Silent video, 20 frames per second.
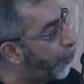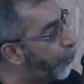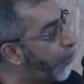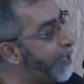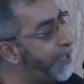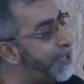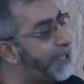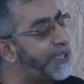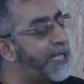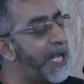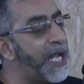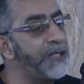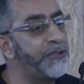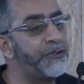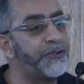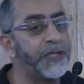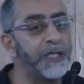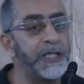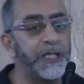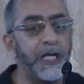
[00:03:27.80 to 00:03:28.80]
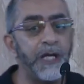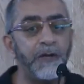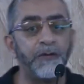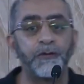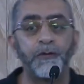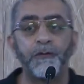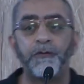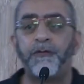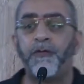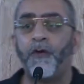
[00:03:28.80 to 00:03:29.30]
Your intention
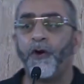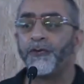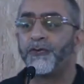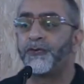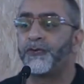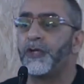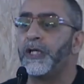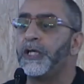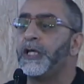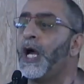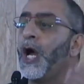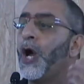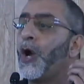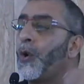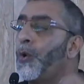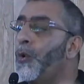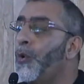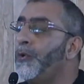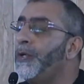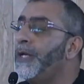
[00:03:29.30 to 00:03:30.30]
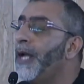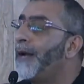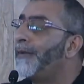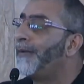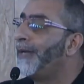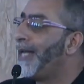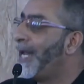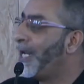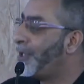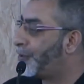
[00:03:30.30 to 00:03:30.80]
is to foster good
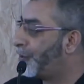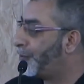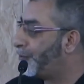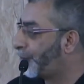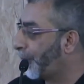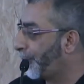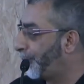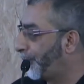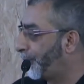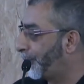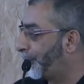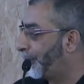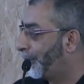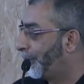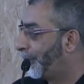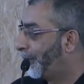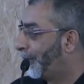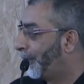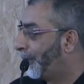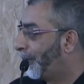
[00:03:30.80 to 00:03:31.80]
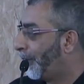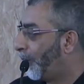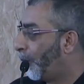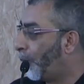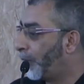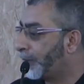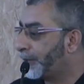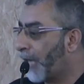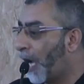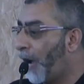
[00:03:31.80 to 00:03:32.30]
relationships
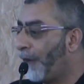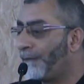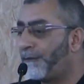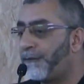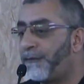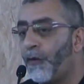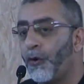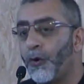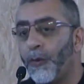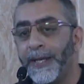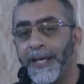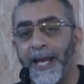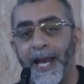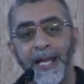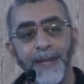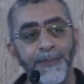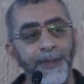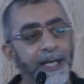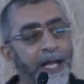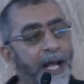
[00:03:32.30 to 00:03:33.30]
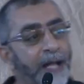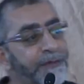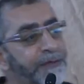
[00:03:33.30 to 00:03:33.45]
without following anybody